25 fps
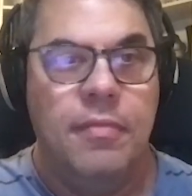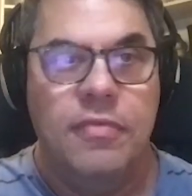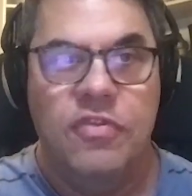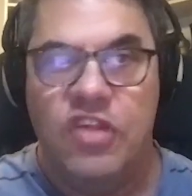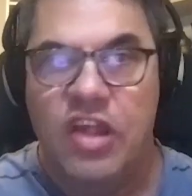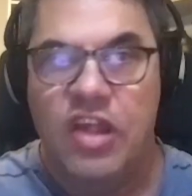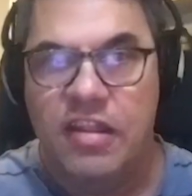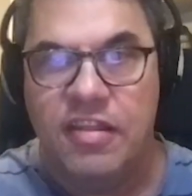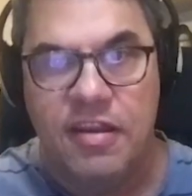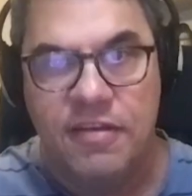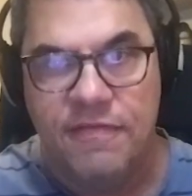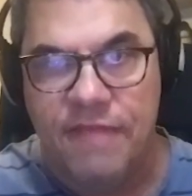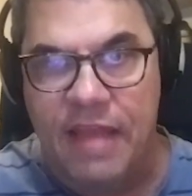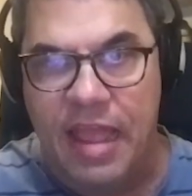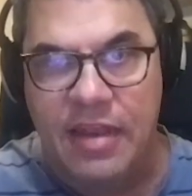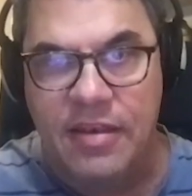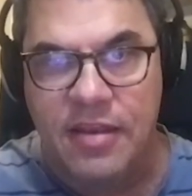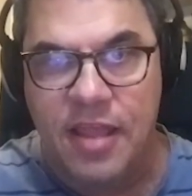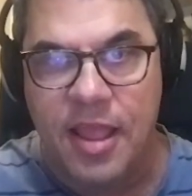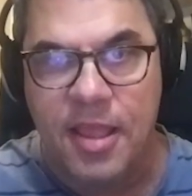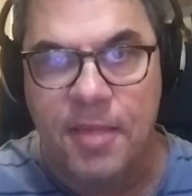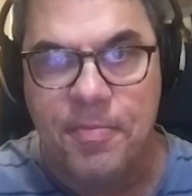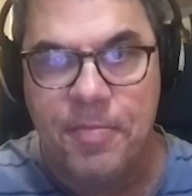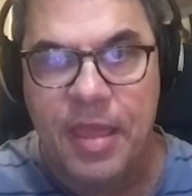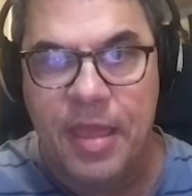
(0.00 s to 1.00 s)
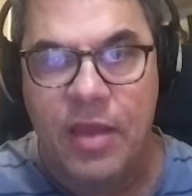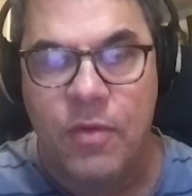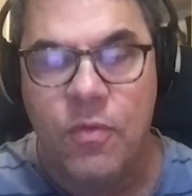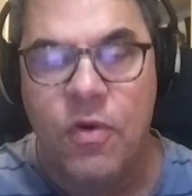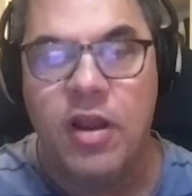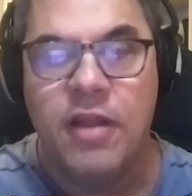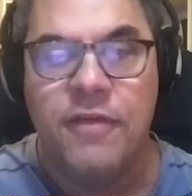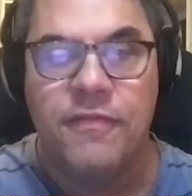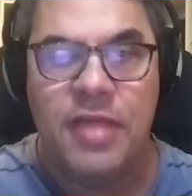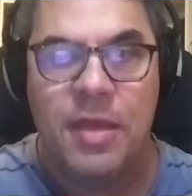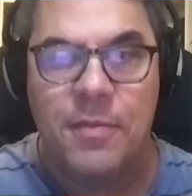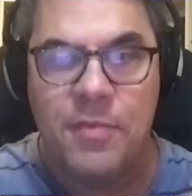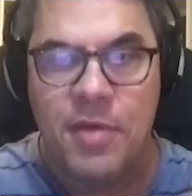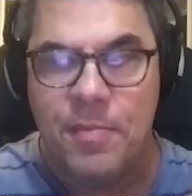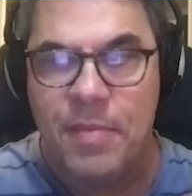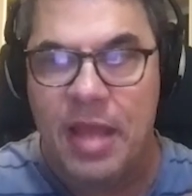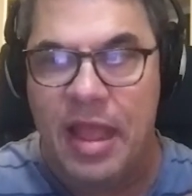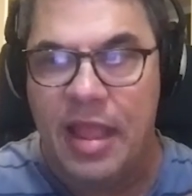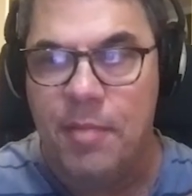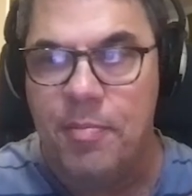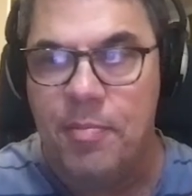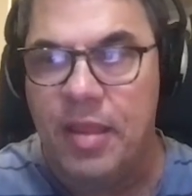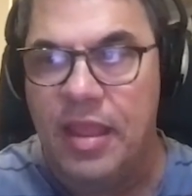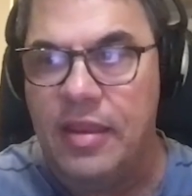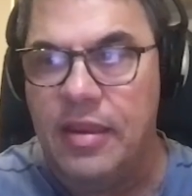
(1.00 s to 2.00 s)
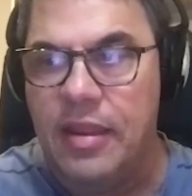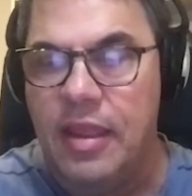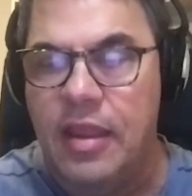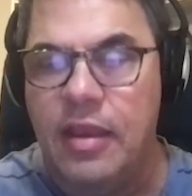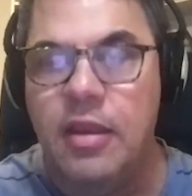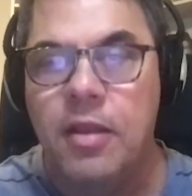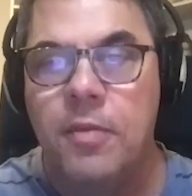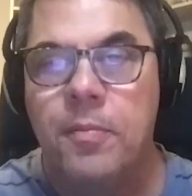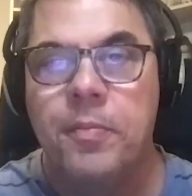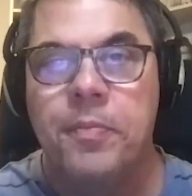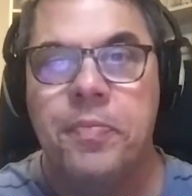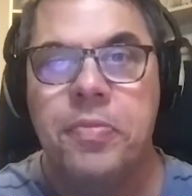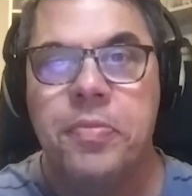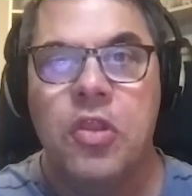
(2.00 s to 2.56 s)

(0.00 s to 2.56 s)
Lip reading: Jason Van Dyke being one of them, in my opinion.